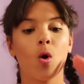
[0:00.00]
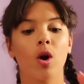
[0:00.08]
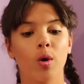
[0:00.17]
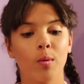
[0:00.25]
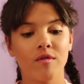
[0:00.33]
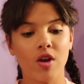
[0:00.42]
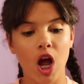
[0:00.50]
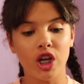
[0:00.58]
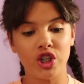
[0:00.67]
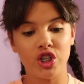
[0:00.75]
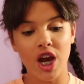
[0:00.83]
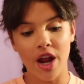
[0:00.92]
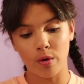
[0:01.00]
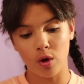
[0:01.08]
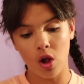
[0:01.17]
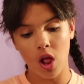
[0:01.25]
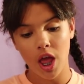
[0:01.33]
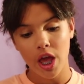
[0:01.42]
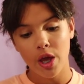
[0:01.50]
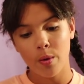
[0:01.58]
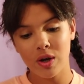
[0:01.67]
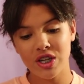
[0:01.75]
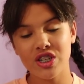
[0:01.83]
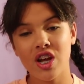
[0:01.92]
corner, we've got general,
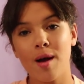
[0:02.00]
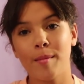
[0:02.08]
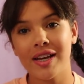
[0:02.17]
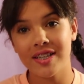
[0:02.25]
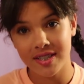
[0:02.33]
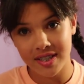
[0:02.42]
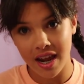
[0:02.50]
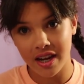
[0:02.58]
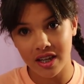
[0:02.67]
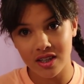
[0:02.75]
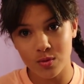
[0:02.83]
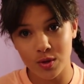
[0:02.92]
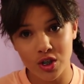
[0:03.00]
which has got my settings,